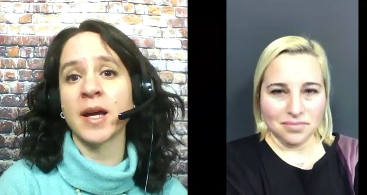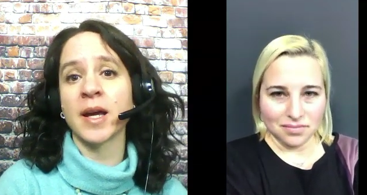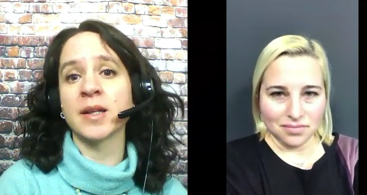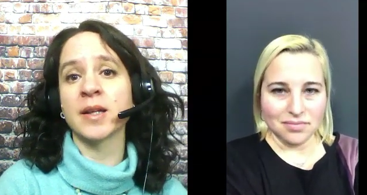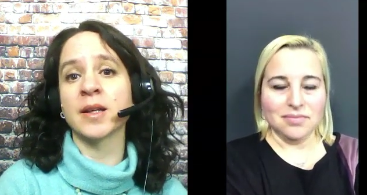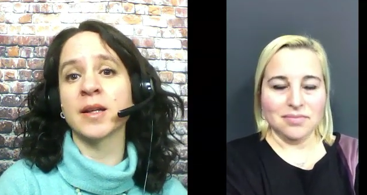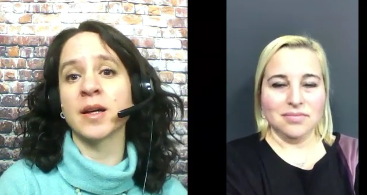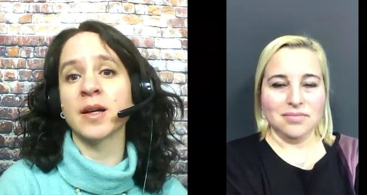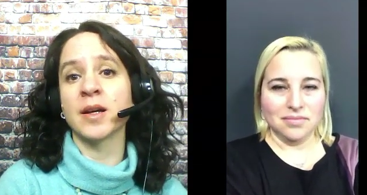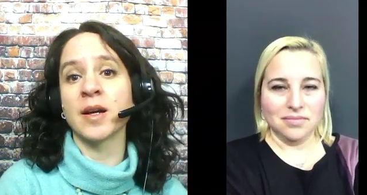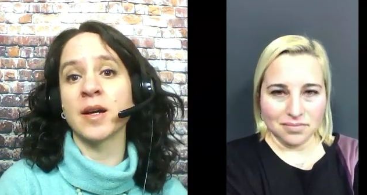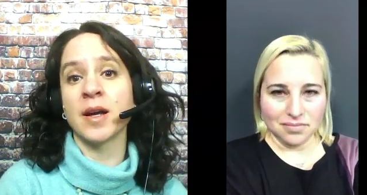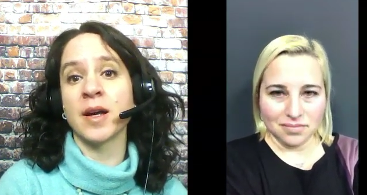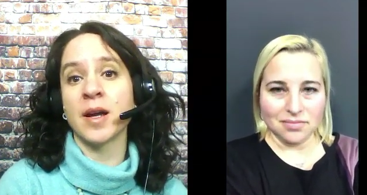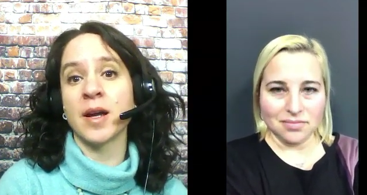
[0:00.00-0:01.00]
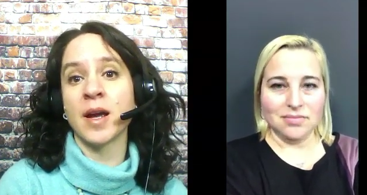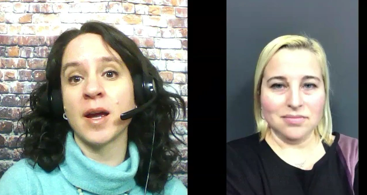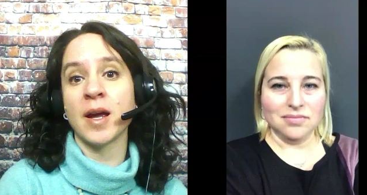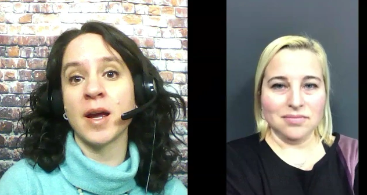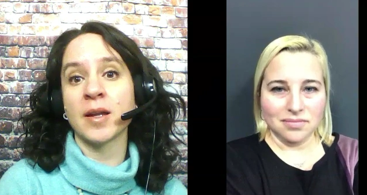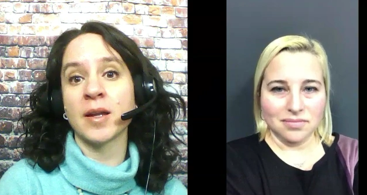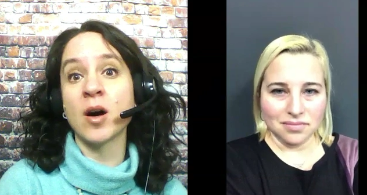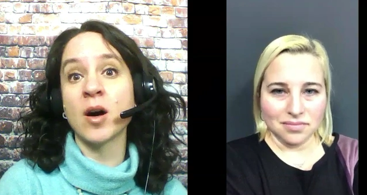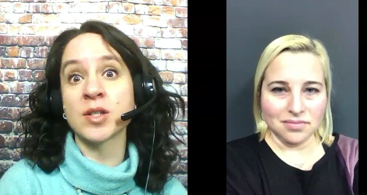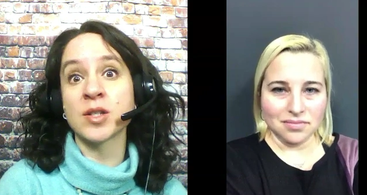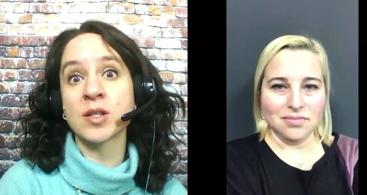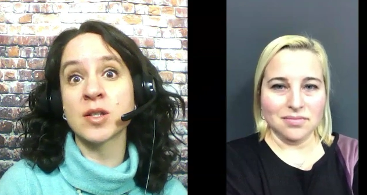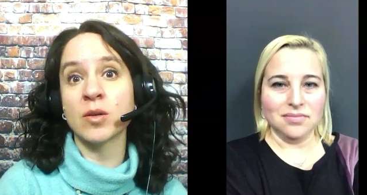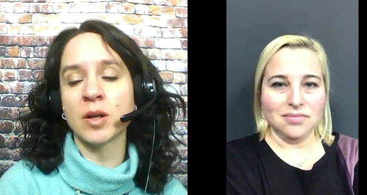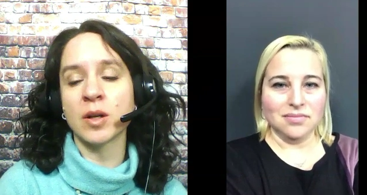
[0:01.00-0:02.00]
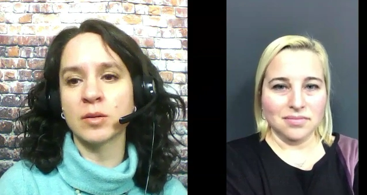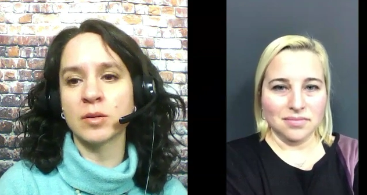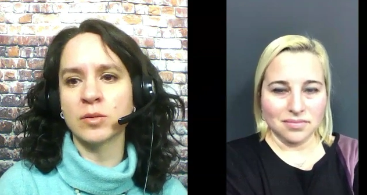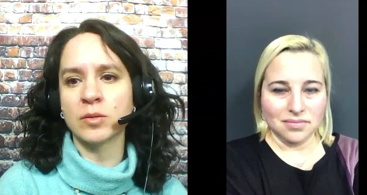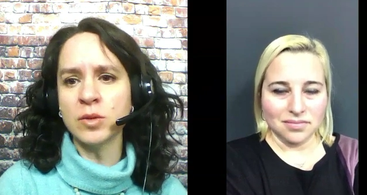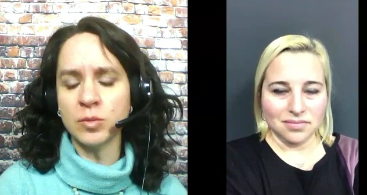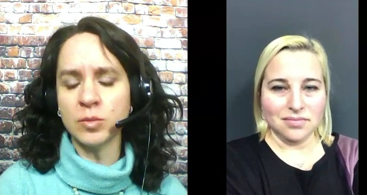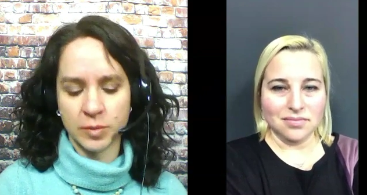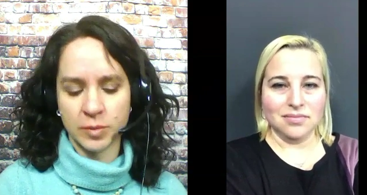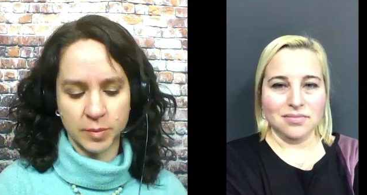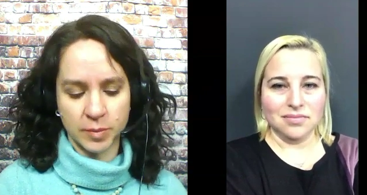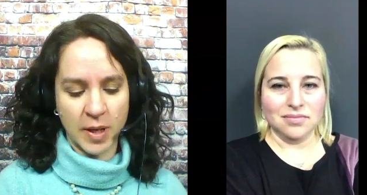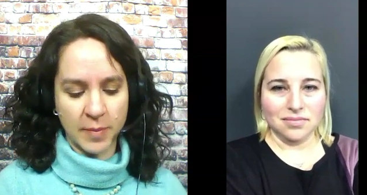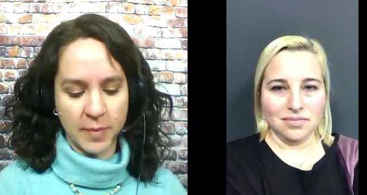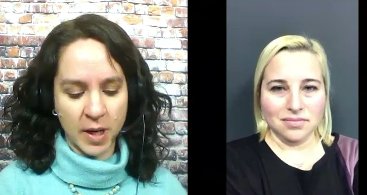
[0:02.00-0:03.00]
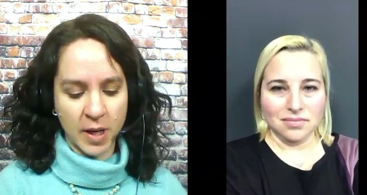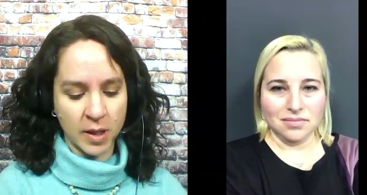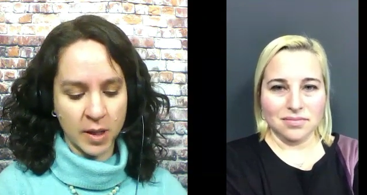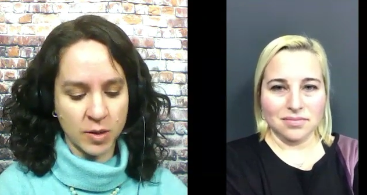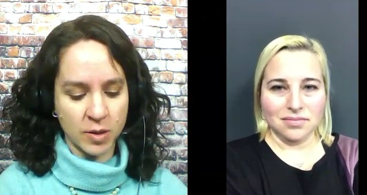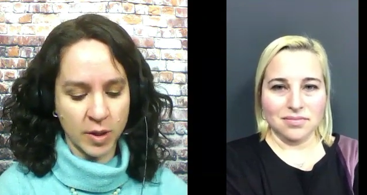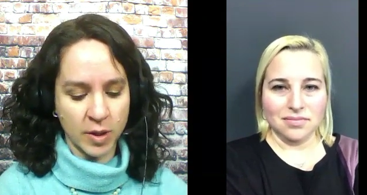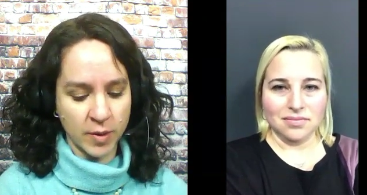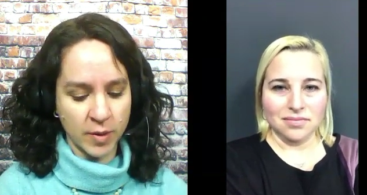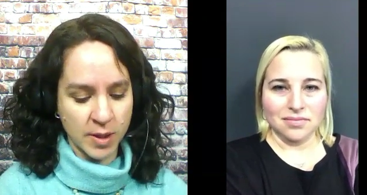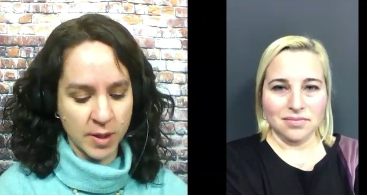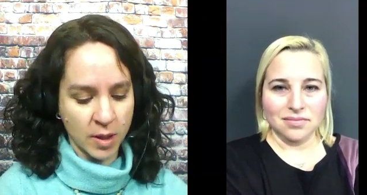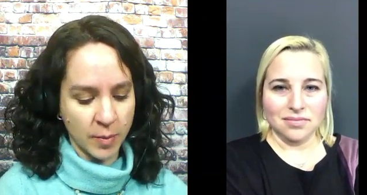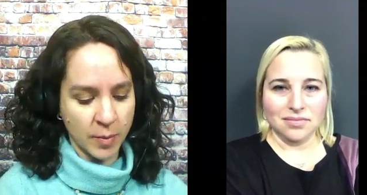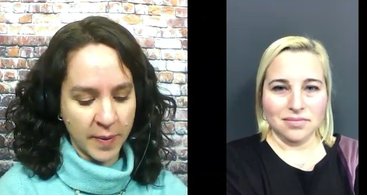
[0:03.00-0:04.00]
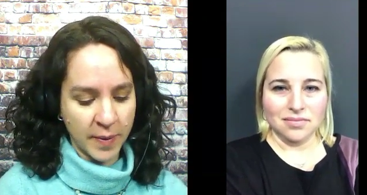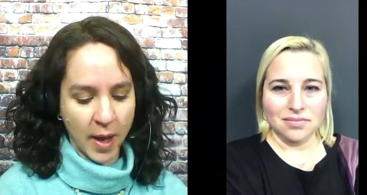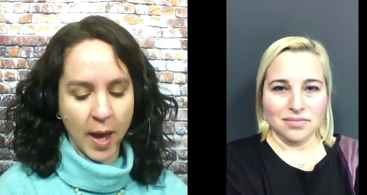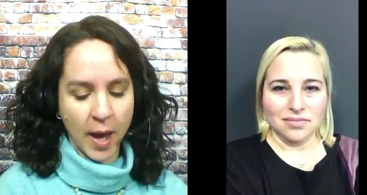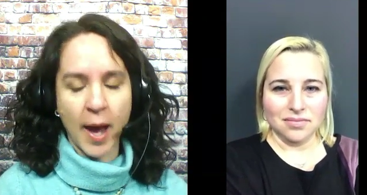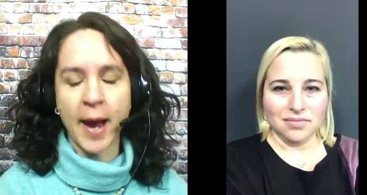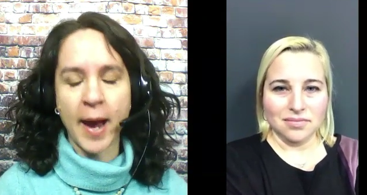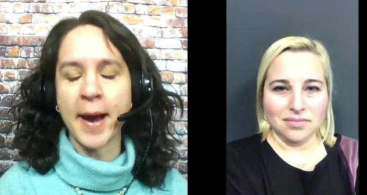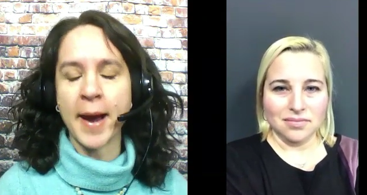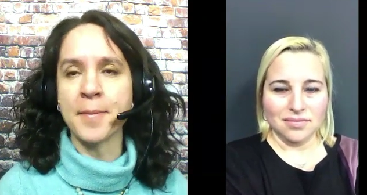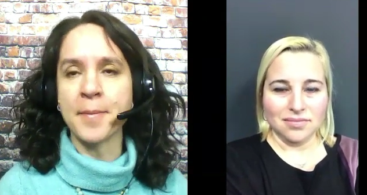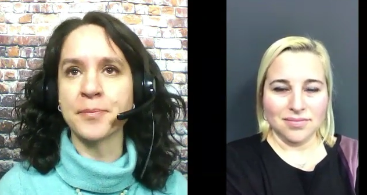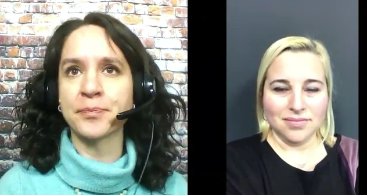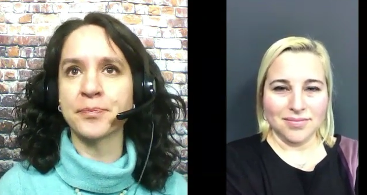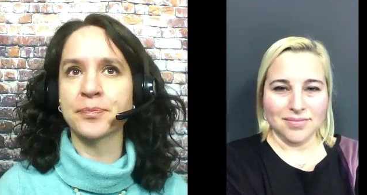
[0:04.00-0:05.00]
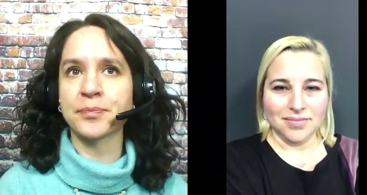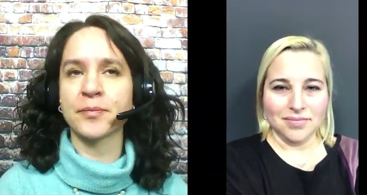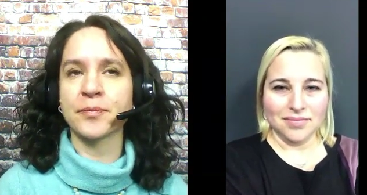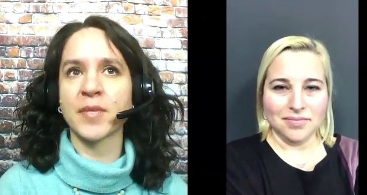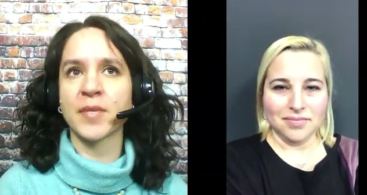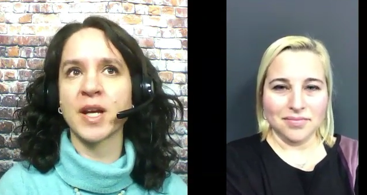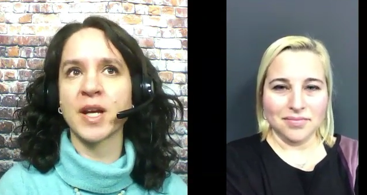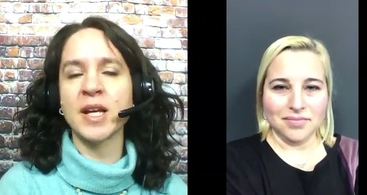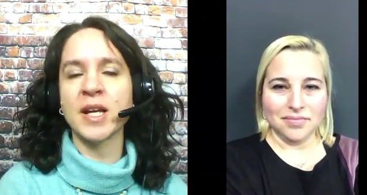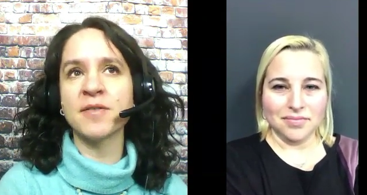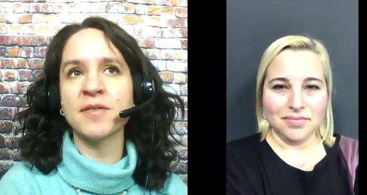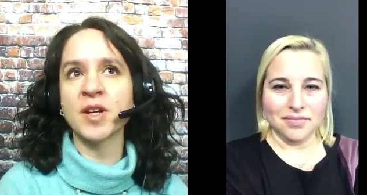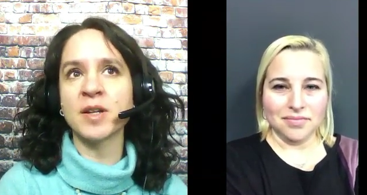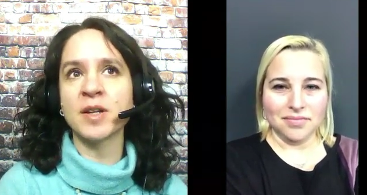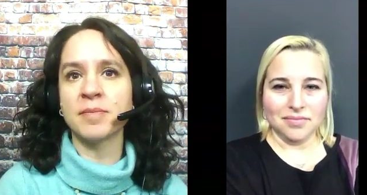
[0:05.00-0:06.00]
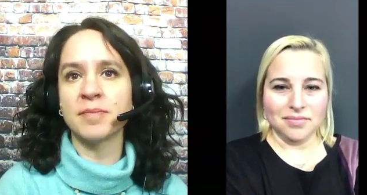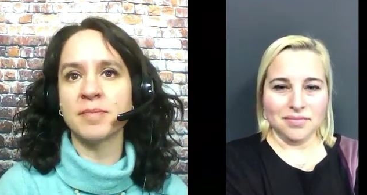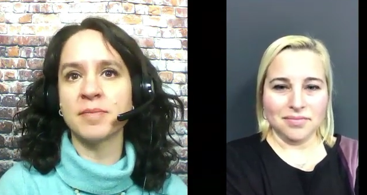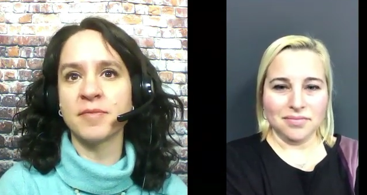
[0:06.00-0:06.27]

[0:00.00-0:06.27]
Speaker 1: And, uh, and also, oops, my mic is going crazy a little bit. Um, even